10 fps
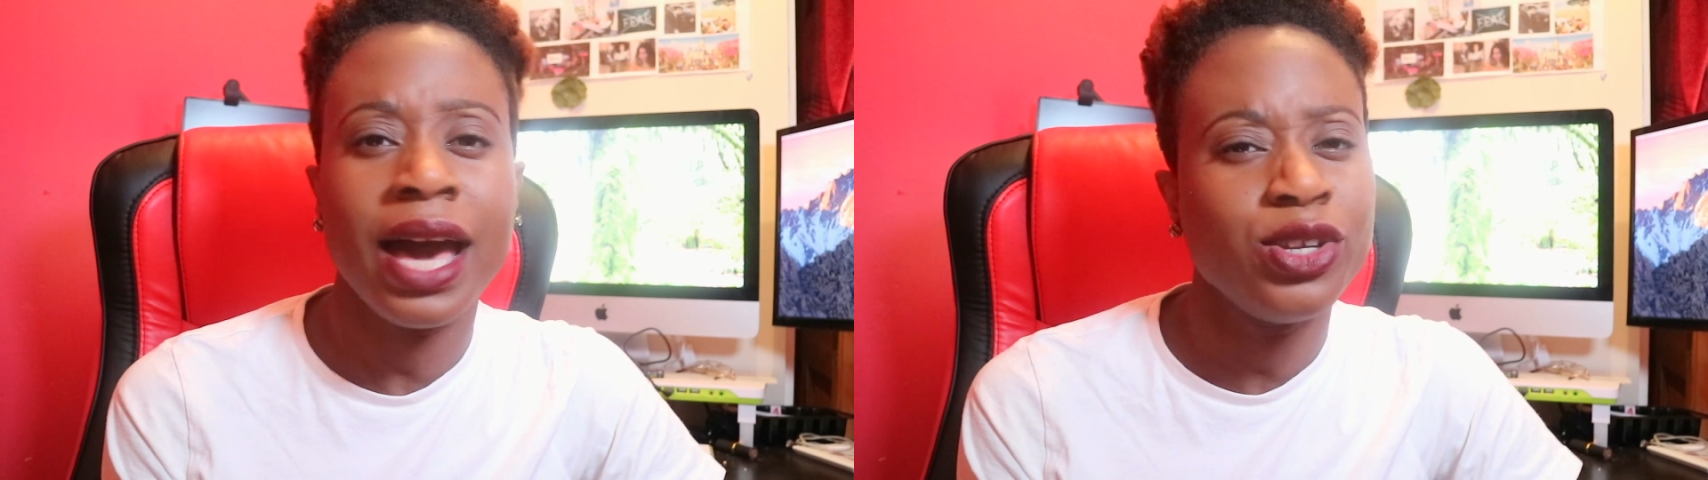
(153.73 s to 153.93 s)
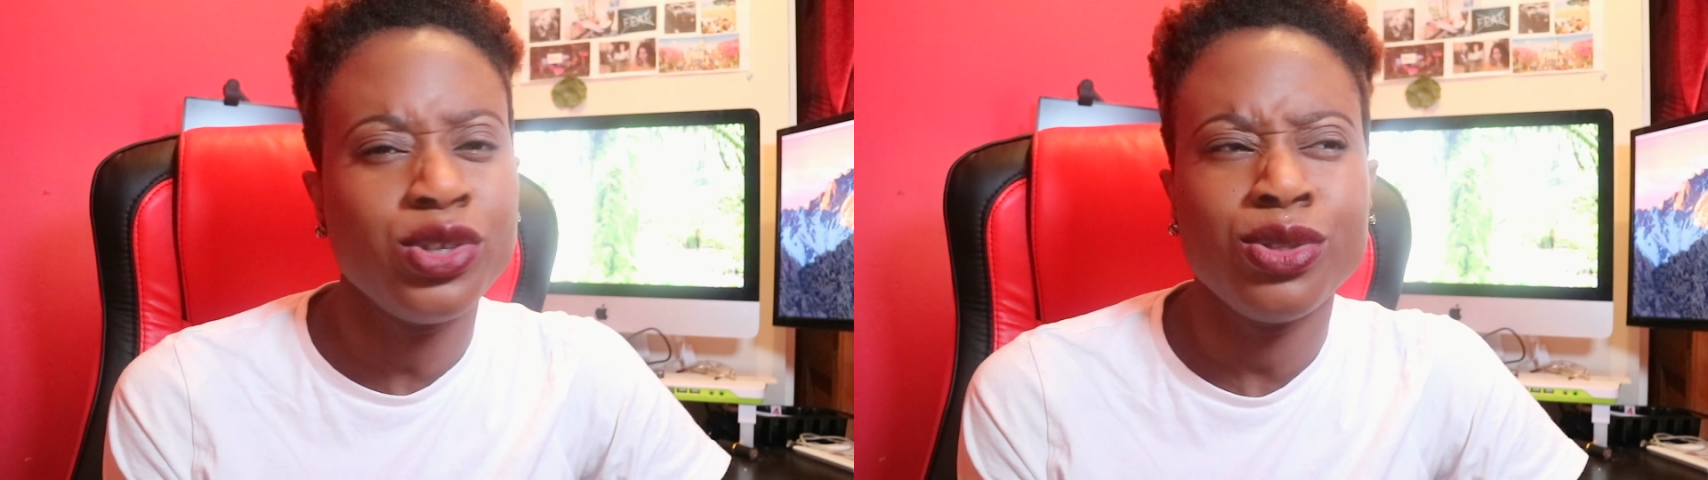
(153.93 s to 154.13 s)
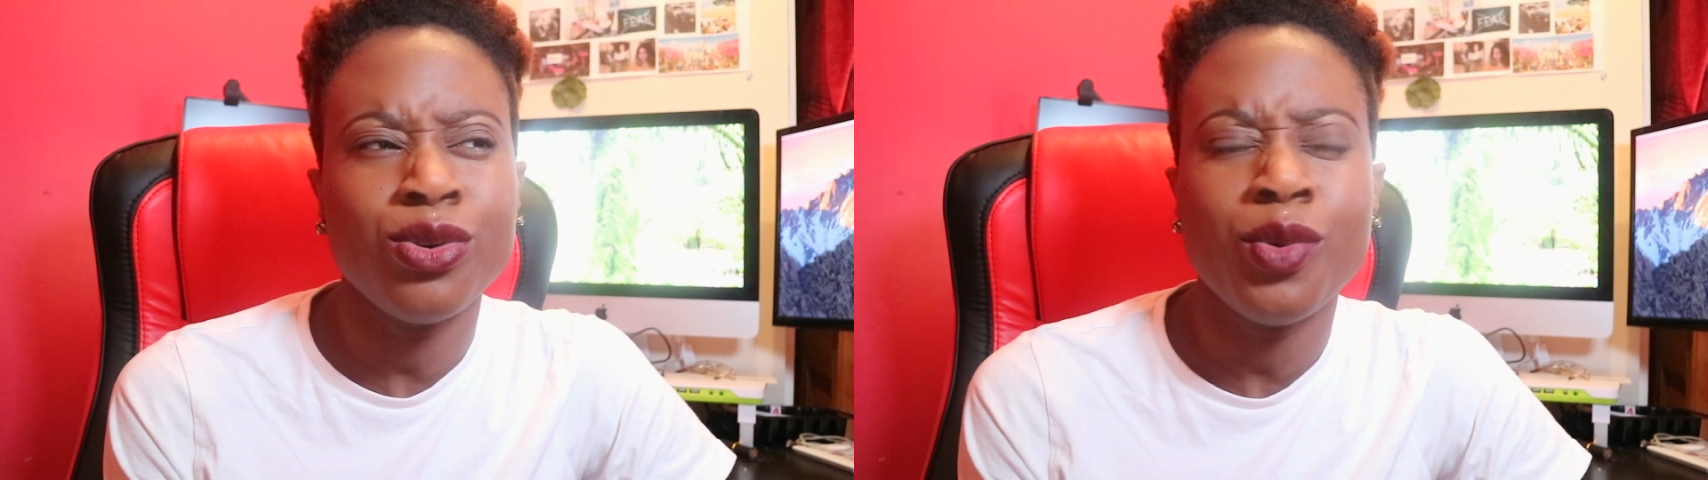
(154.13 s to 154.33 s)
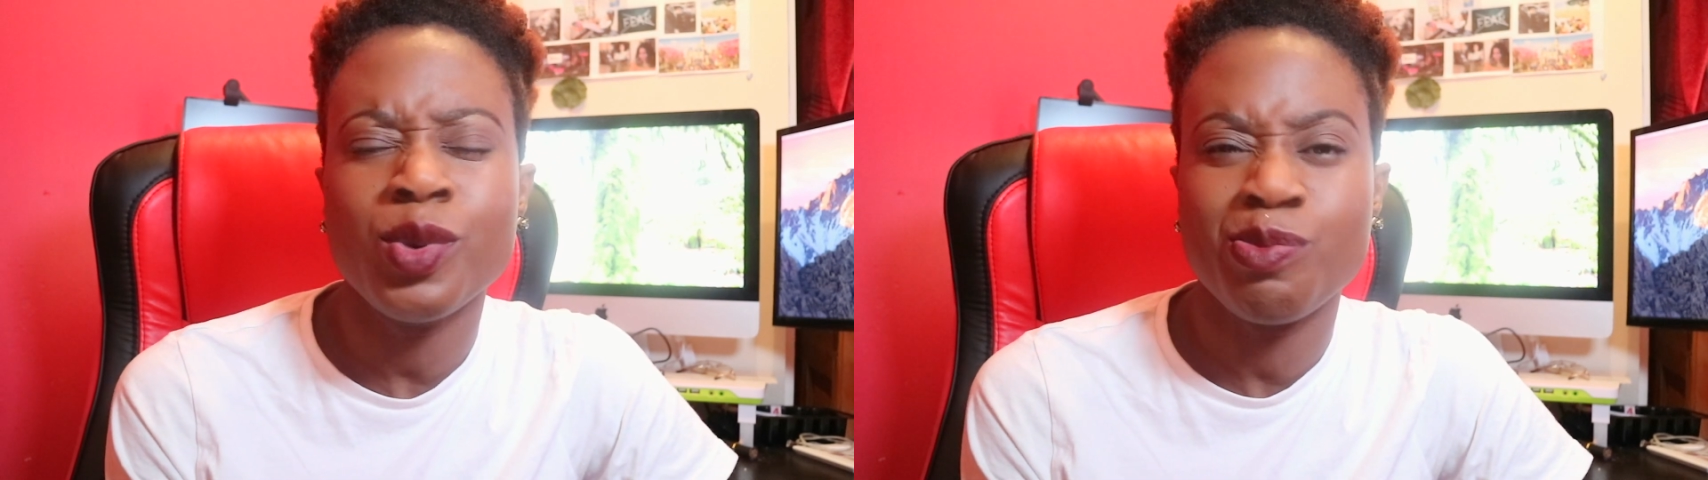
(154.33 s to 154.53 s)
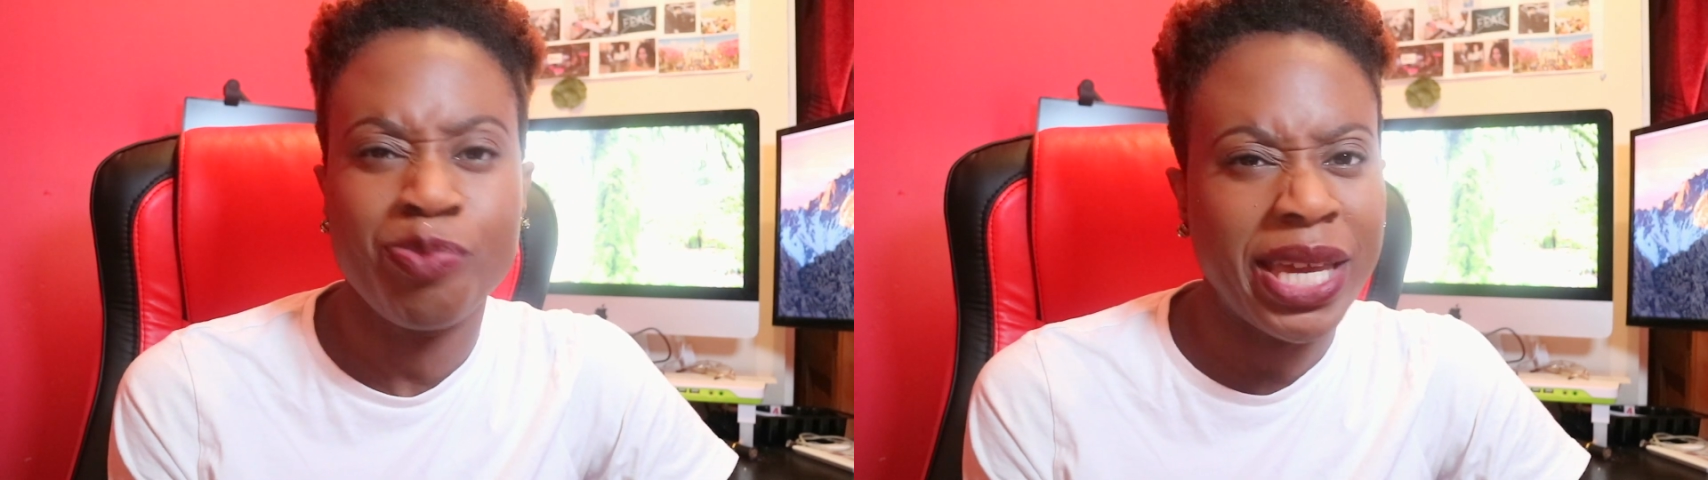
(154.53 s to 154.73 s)
I just thought it
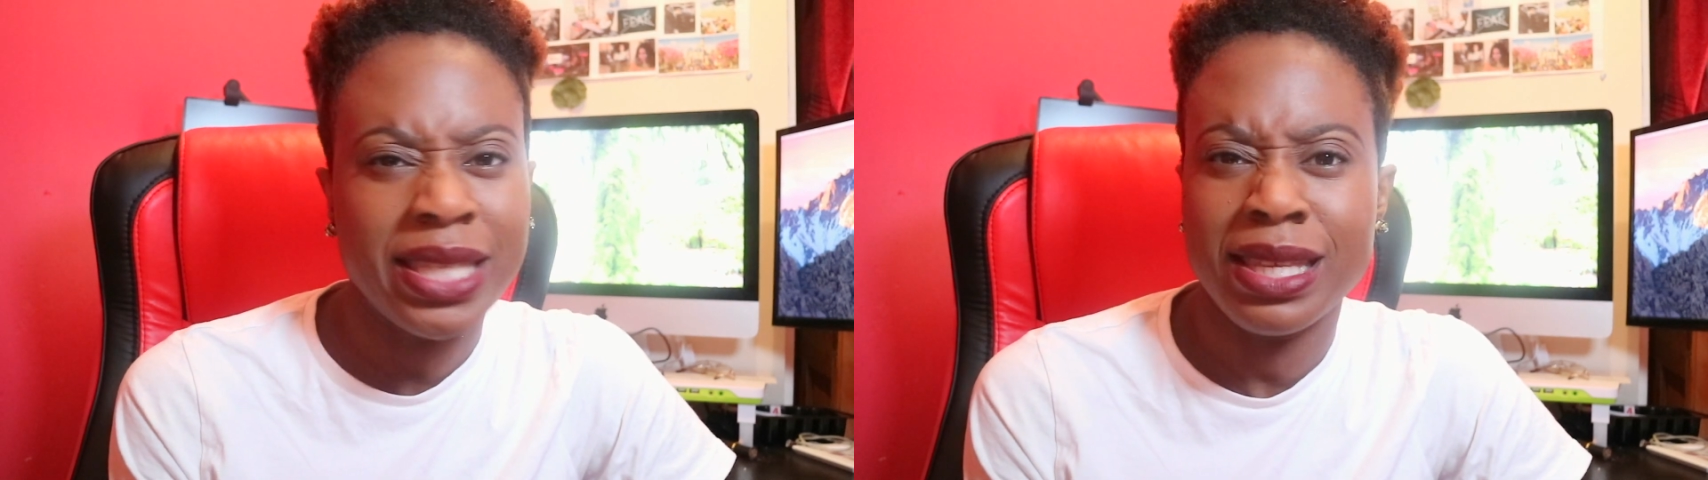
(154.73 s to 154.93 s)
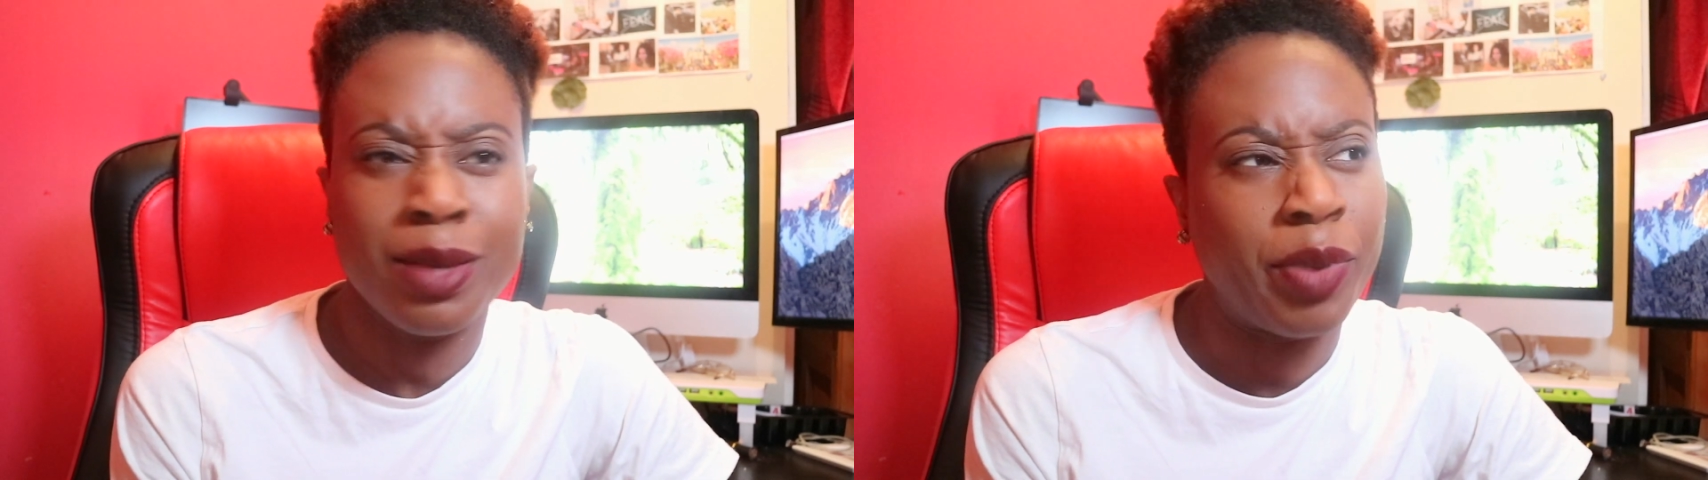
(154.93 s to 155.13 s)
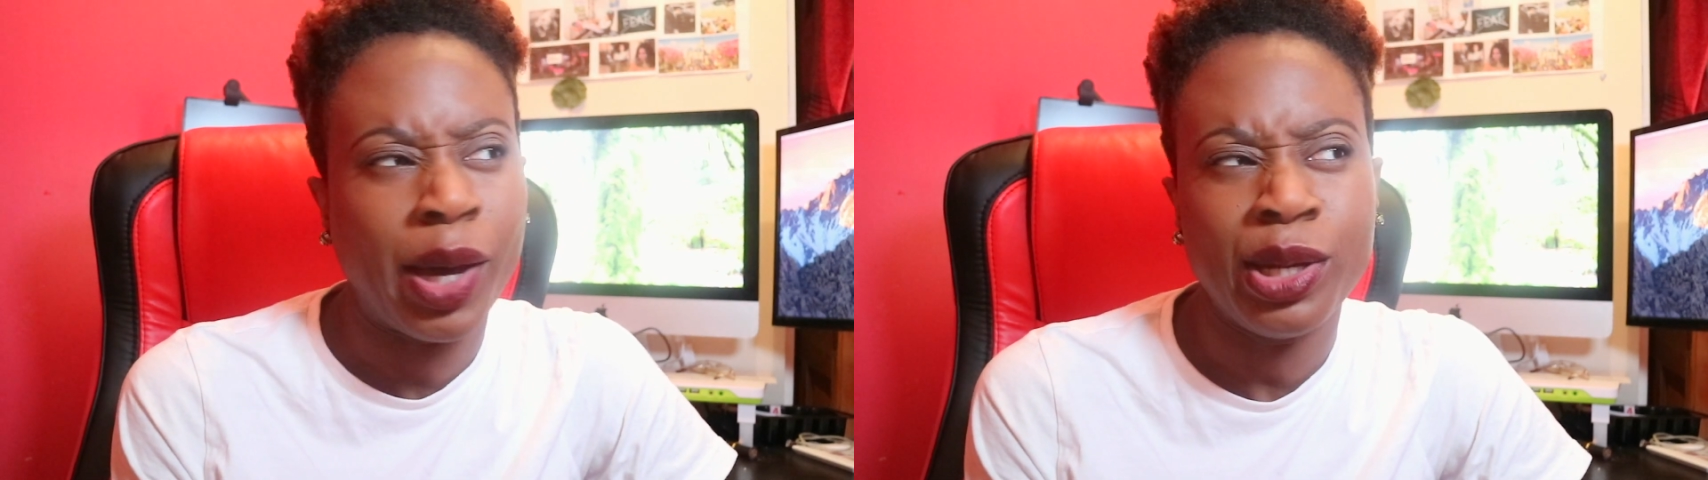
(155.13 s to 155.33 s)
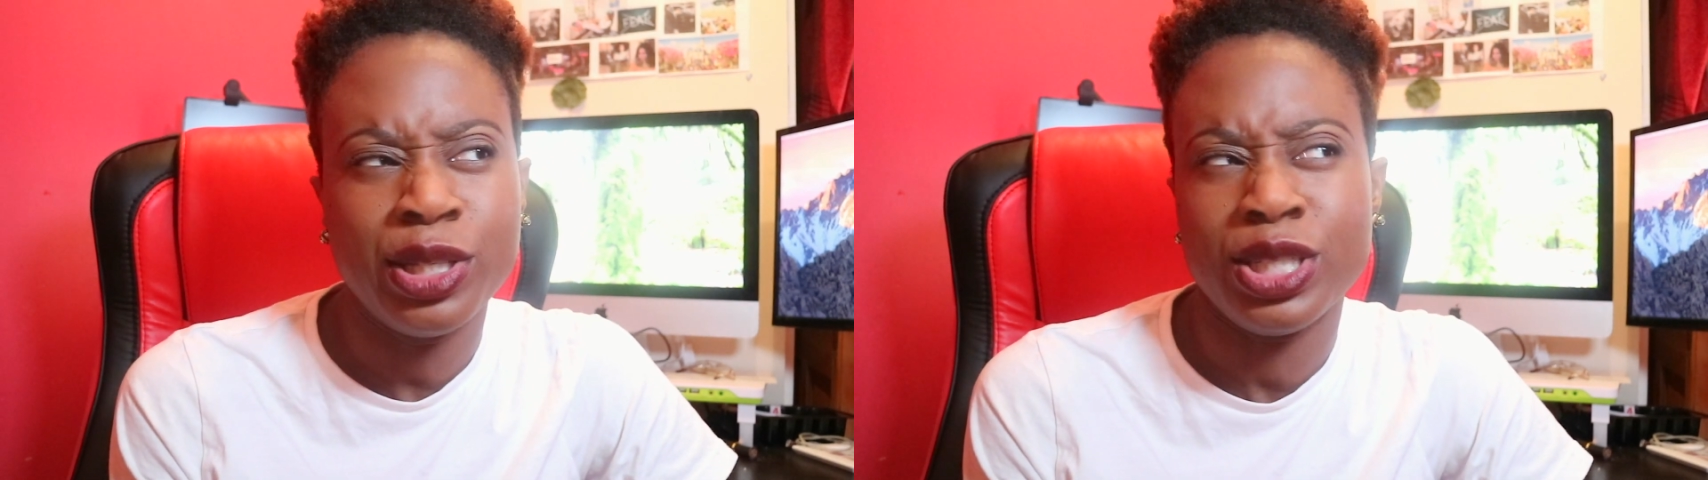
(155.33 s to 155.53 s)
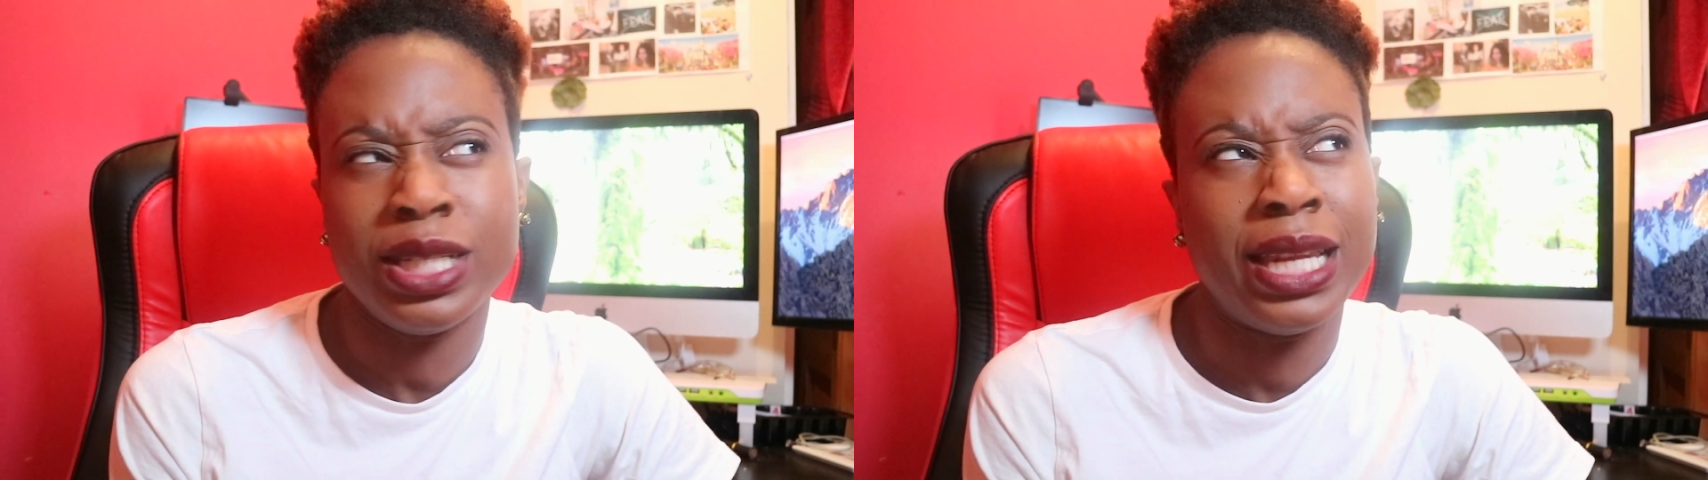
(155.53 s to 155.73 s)
was basic
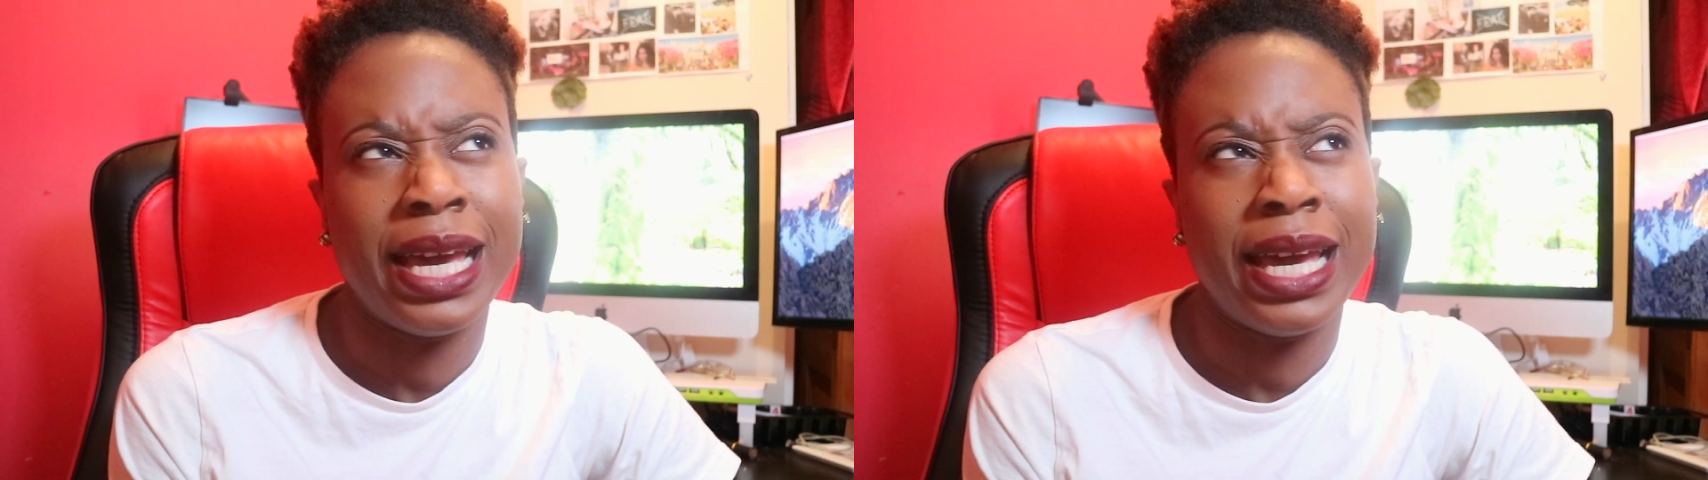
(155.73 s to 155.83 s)
biology,